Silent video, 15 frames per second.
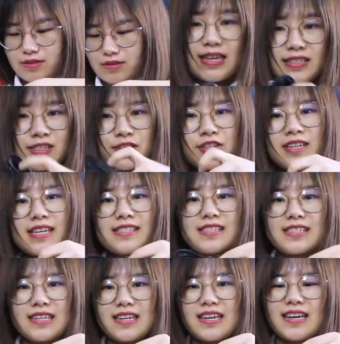As you can
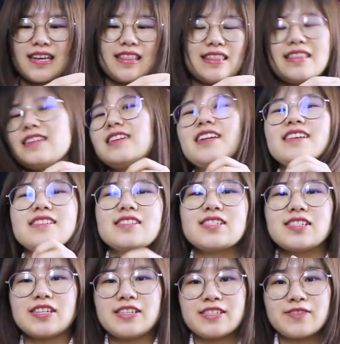see, the
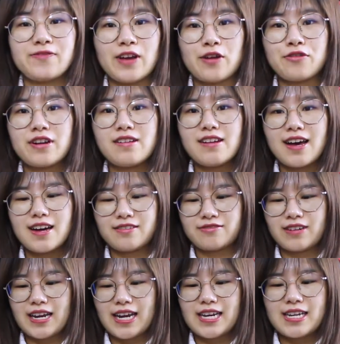length is very
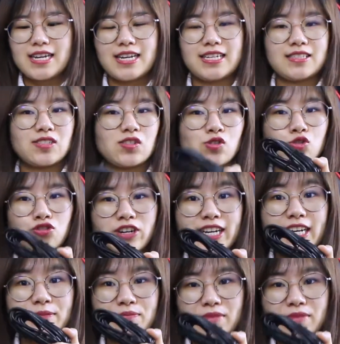long, right? It's 3